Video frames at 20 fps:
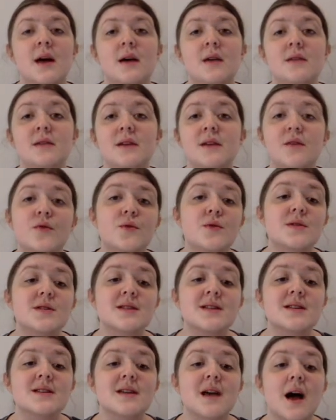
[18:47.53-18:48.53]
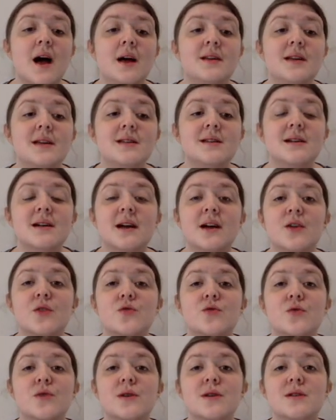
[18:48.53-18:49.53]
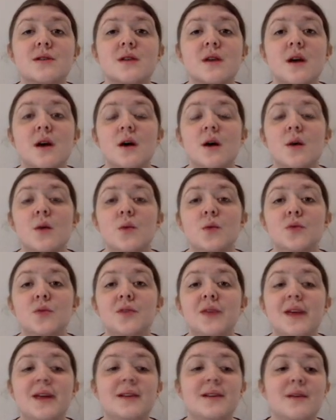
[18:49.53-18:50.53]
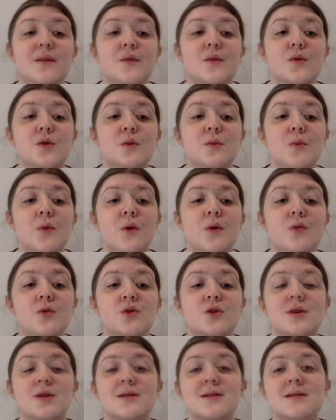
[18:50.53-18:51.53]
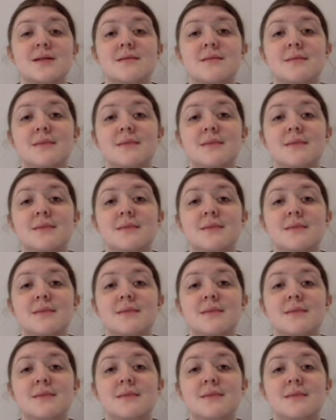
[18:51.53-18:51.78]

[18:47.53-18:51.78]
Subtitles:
Different societies and countries will take different approaches.